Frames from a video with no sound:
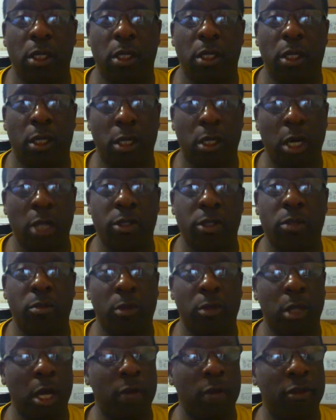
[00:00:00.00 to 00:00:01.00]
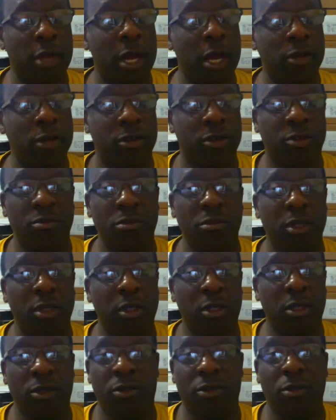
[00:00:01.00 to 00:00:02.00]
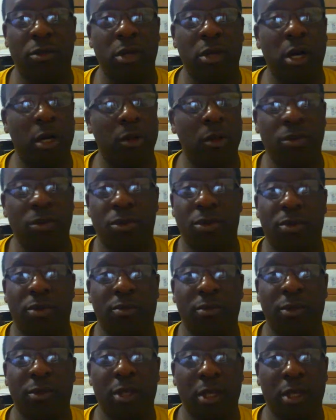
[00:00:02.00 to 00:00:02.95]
it costs them thousands, millions of dollars